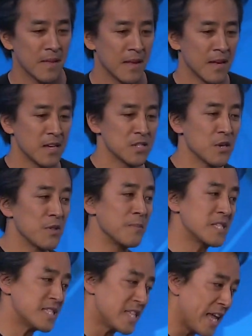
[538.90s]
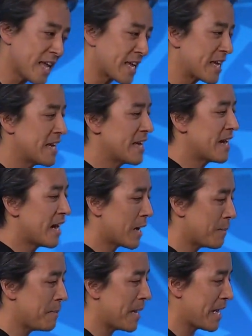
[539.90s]
So the mistake I
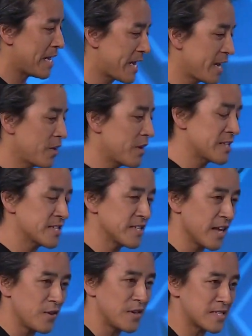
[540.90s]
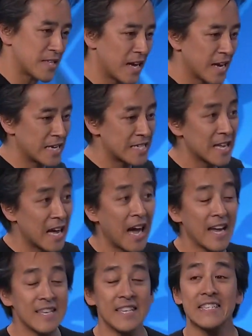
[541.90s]
made here in sound design is I
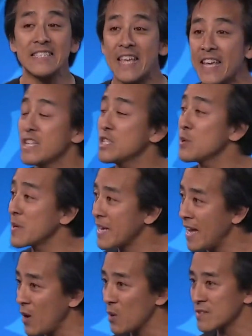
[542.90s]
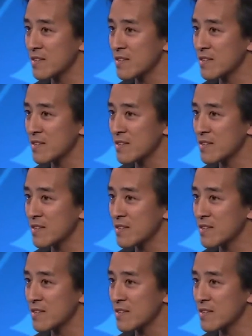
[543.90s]
didn't take into account